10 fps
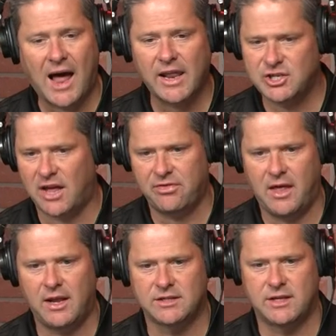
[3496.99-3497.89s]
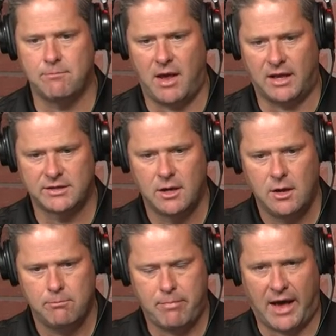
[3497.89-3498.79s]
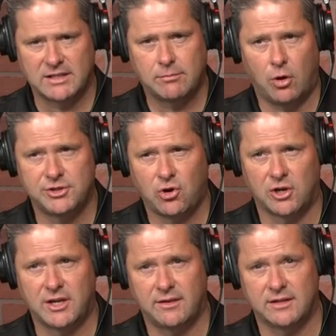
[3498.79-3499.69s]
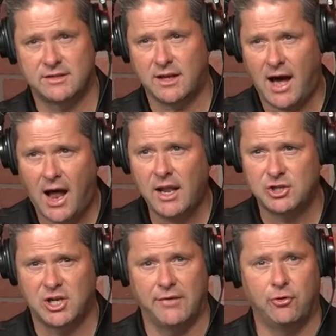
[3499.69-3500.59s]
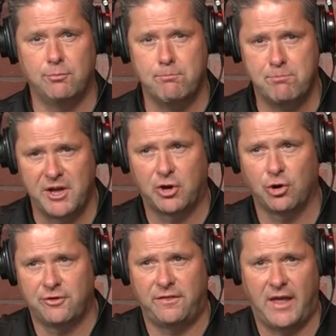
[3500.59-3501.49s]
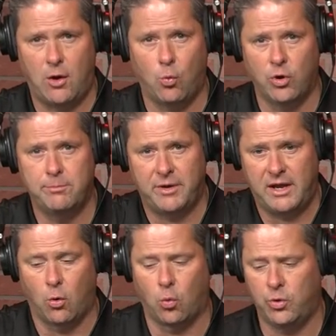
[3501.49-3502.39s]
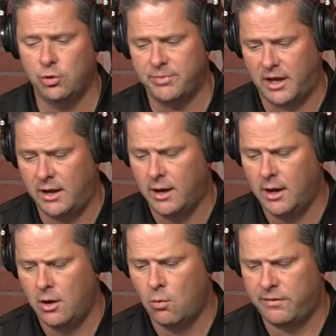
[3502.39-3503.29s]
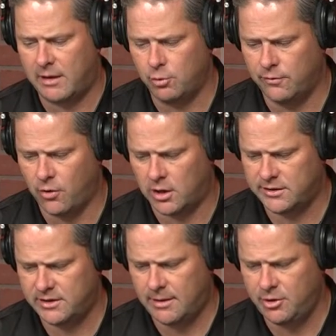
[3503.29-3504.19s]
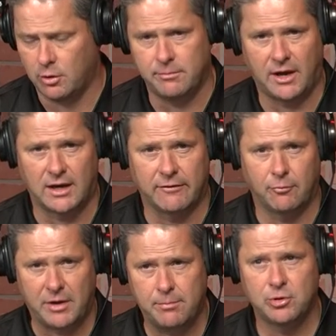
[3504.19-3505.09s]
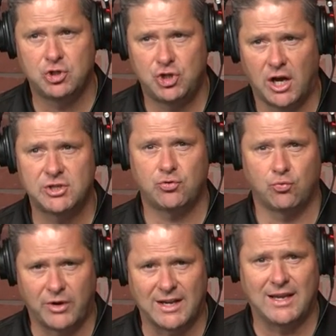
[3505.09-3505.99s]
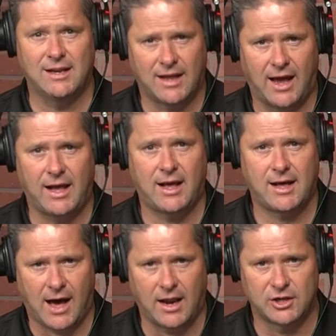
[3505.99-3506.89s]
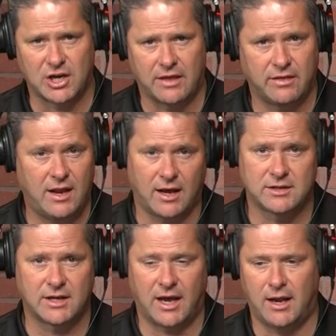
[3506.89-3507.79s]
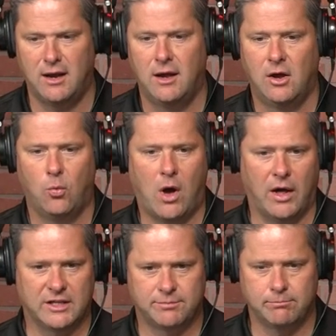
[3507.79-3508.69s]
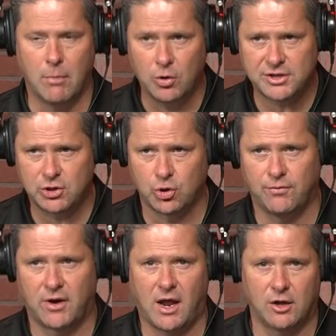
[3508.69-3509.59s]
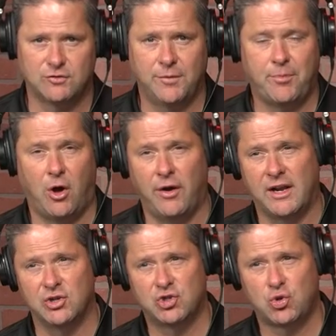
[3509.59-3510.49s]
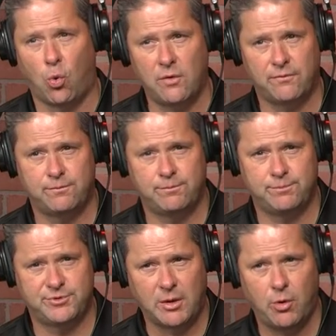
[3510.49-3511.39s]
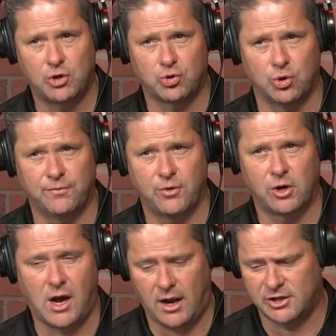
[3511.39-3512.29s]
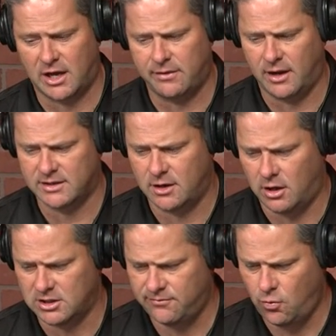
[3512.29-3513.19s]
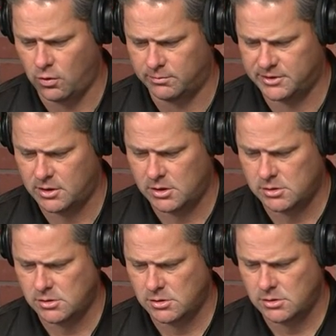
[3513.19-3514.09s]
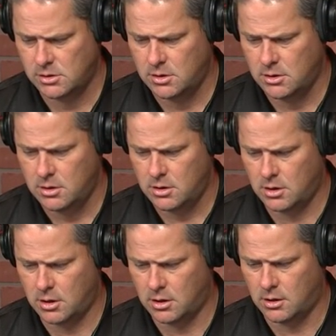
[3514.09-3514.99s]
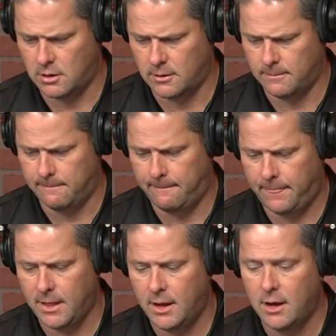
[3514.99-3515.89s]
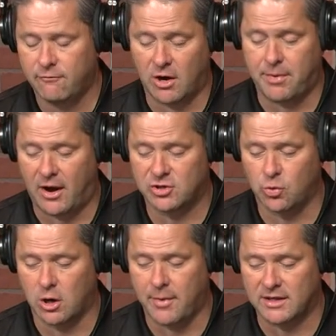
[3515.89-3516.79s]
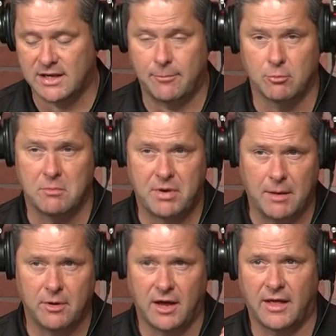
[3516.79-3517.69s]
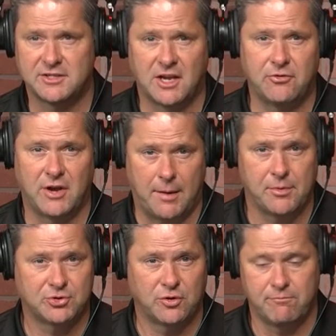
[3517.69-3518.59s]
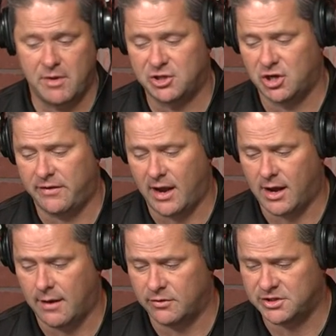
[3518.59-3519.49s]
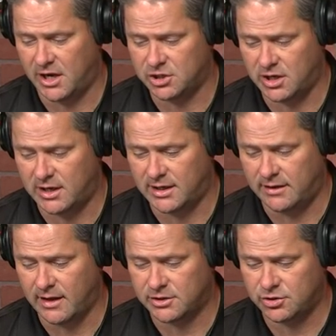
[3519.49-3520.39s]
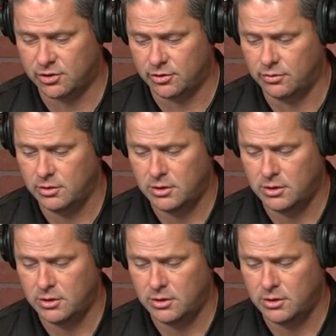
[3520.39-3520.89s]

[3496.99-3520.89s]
athletics that makes basketball stars like this at the college level bigger than they would be or will be when they move on to the WNBA level. People just really like college athletics. And while it's mostly true for college football, it is sort of somewhat true for college athletics in all its forms. Frank Patterson wondering about Samuel Mpemba. Yeah, that's another name to sort of mention in that conversation. Indeed, that's true.